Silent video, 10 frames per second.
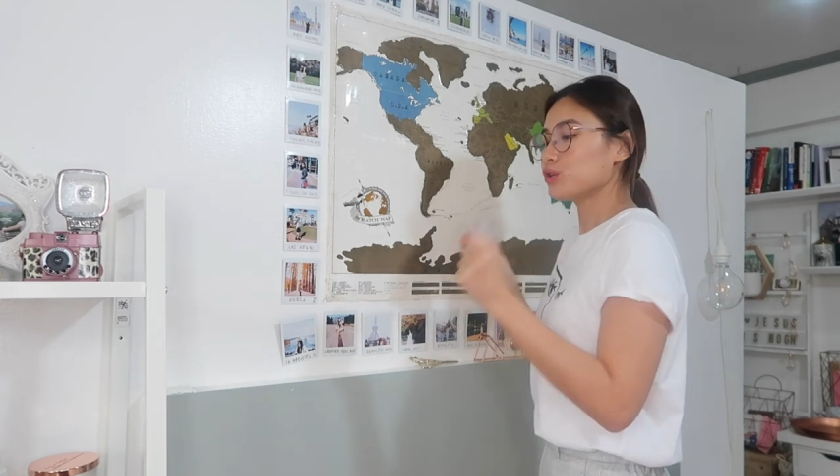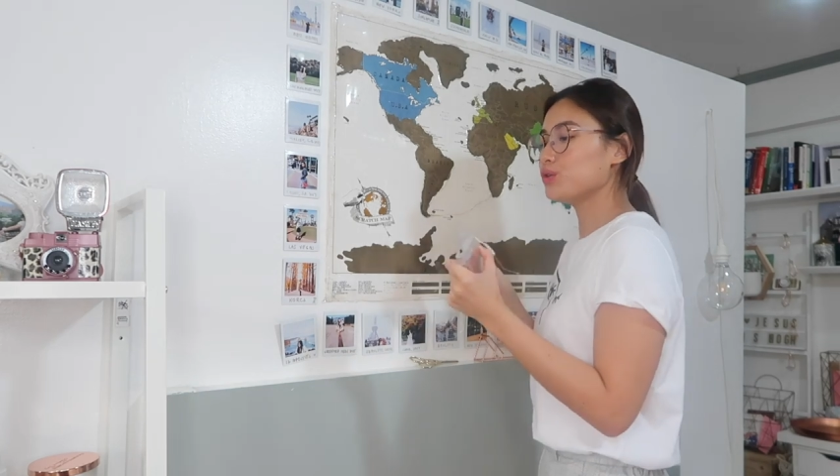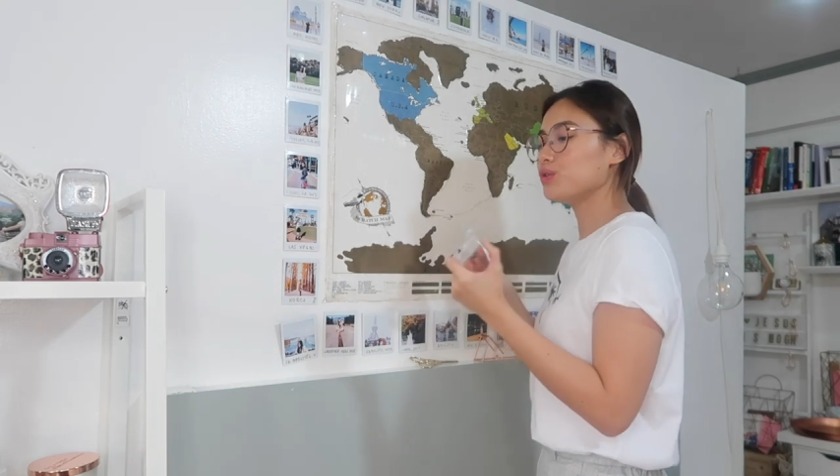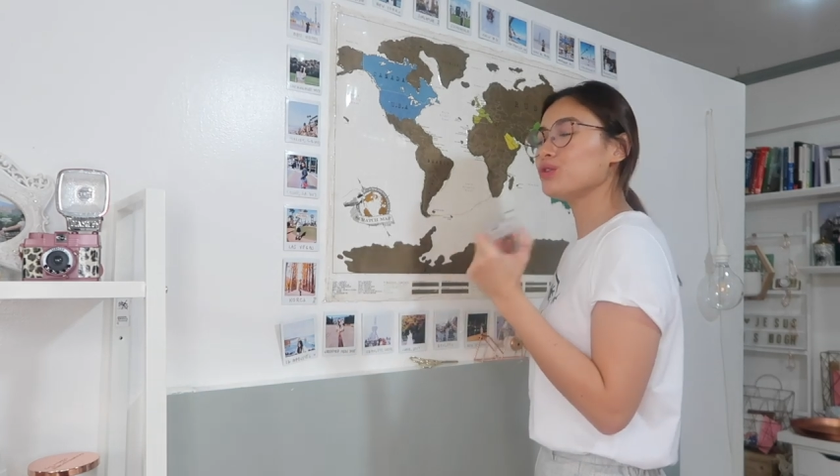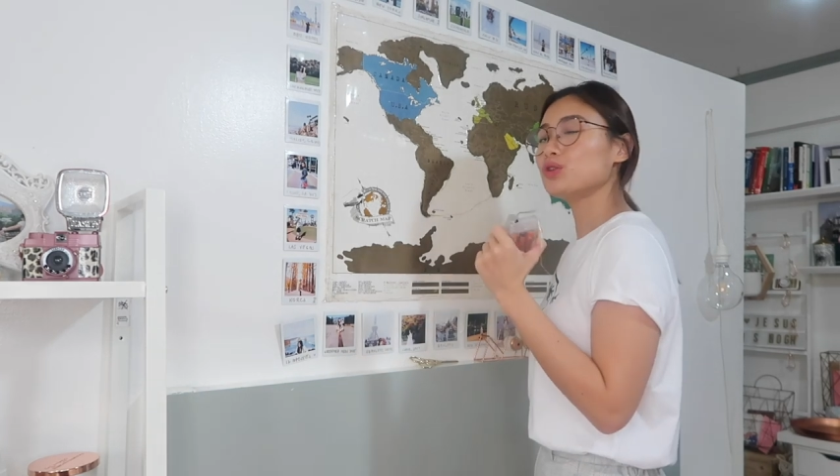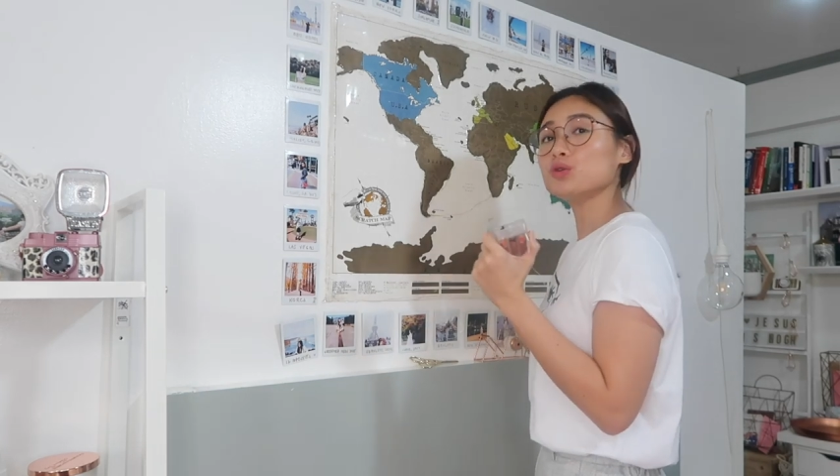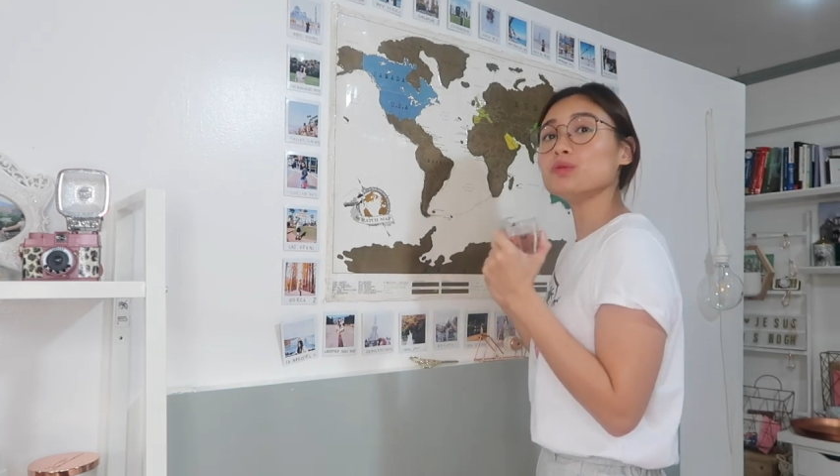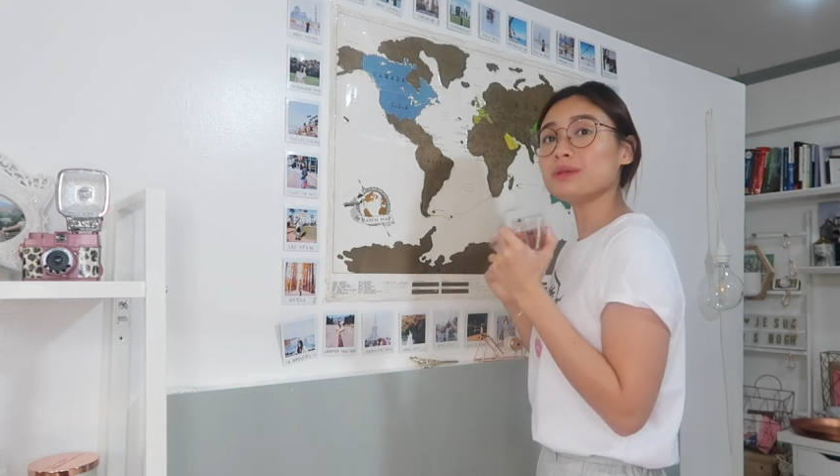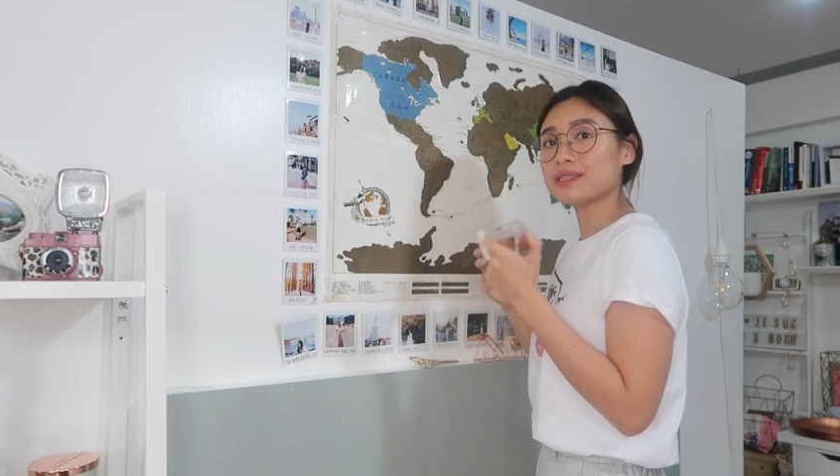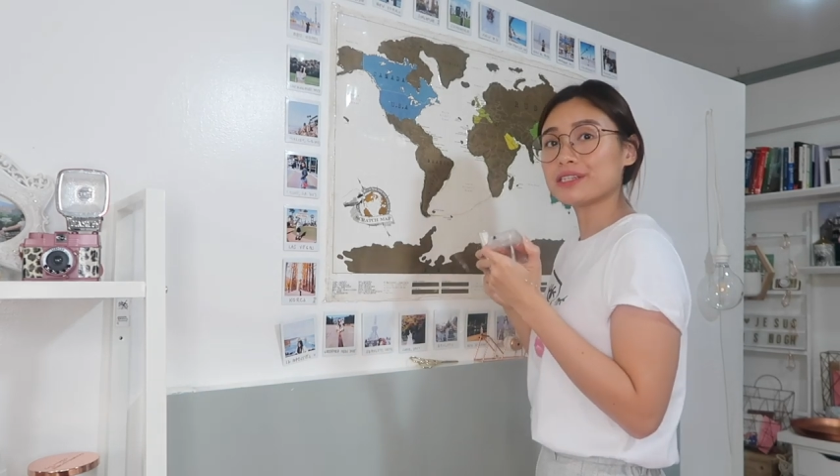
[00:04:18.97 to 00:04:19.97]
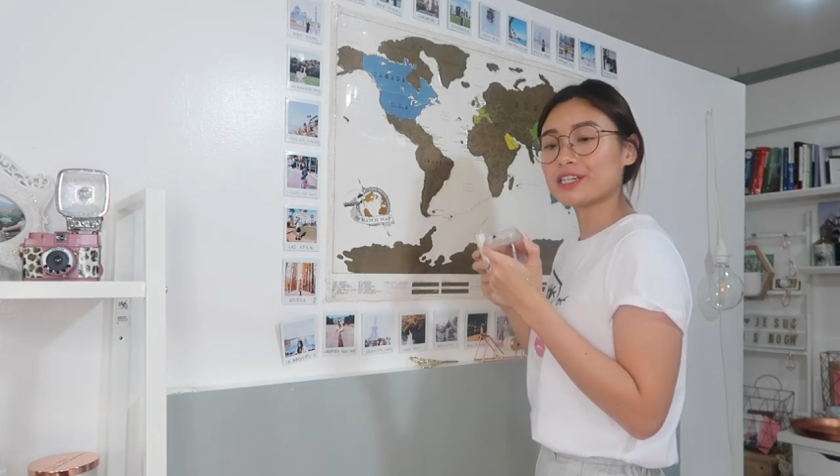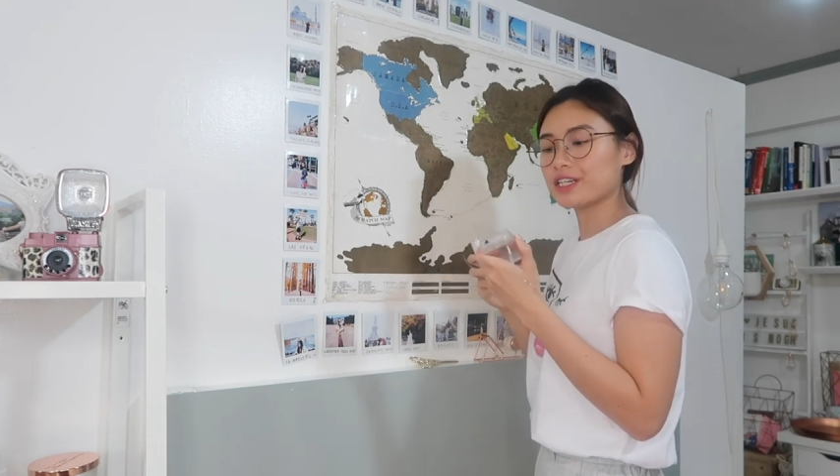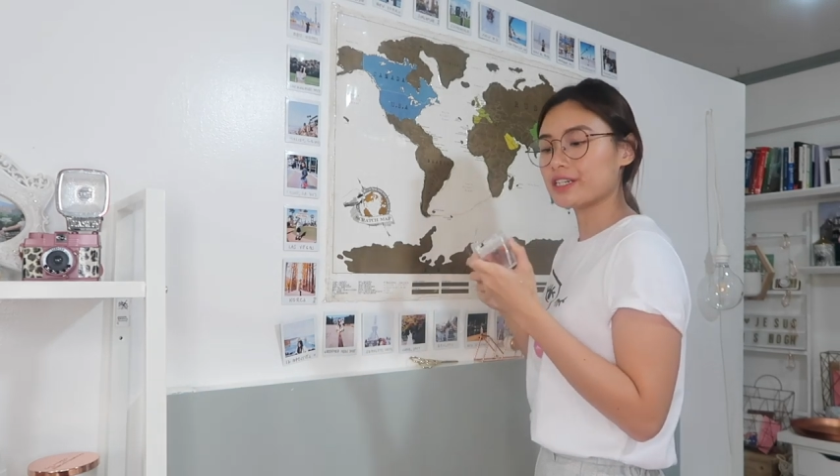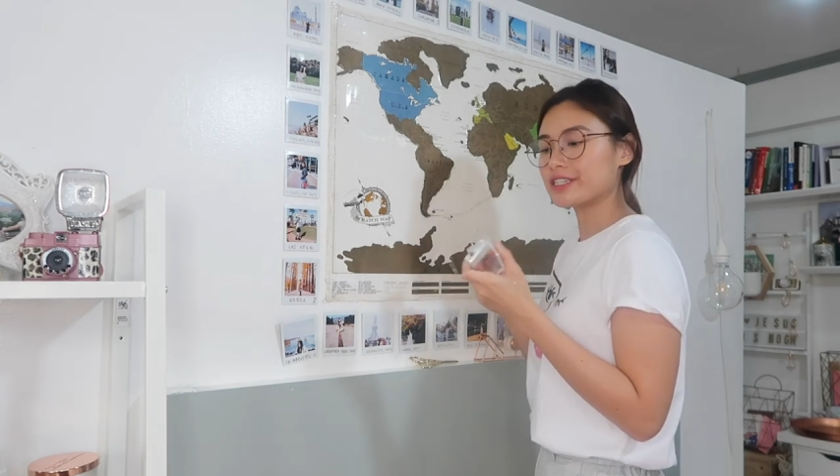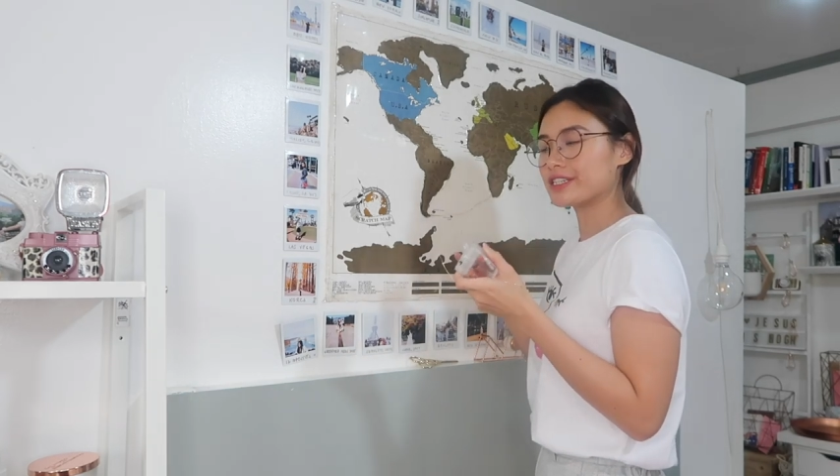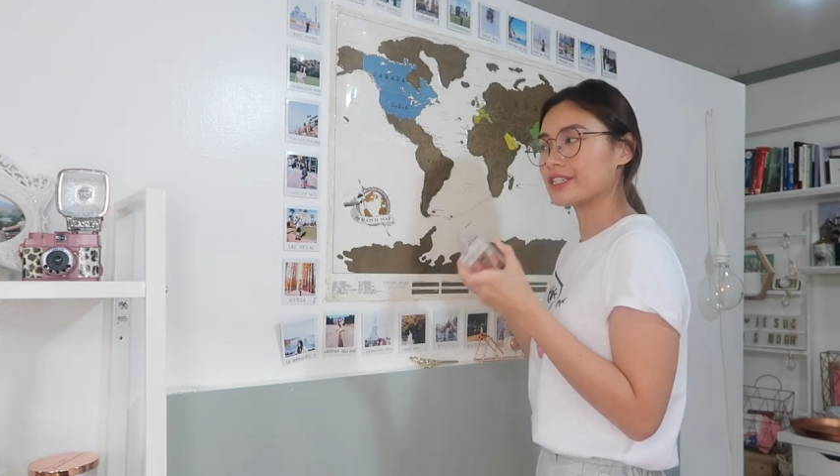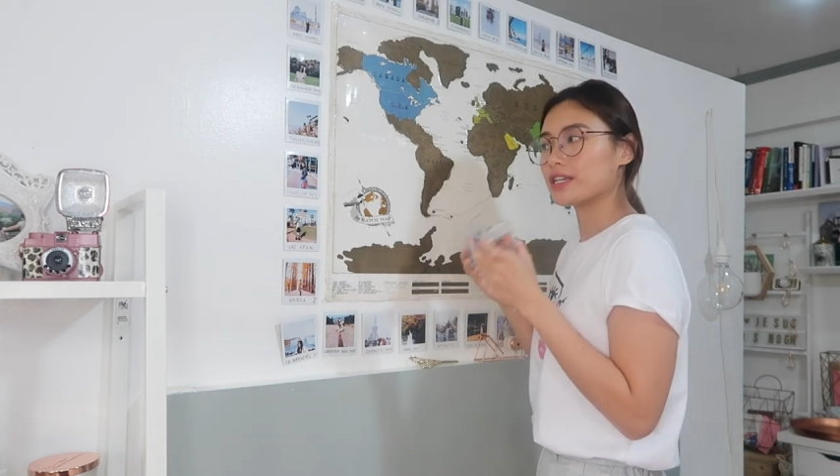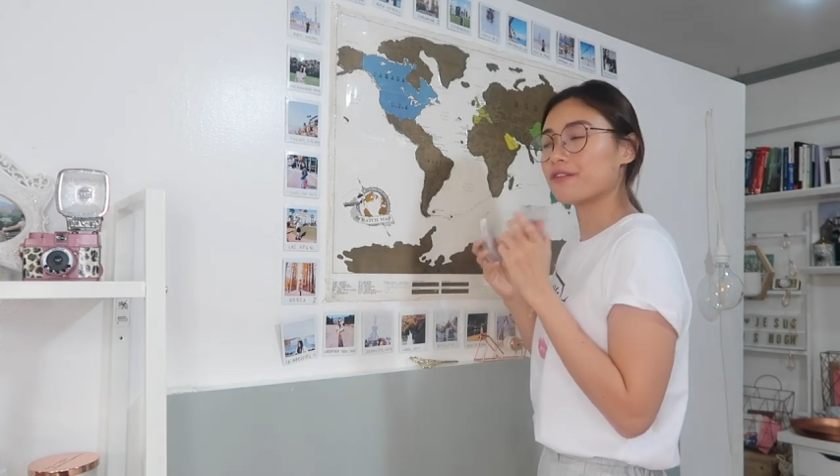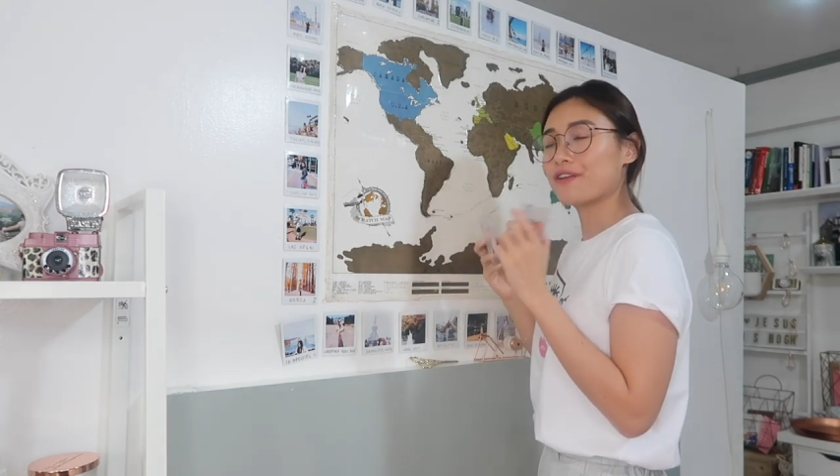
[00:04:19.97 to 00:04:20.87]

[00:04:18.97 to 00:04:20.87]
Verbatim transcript: two two meters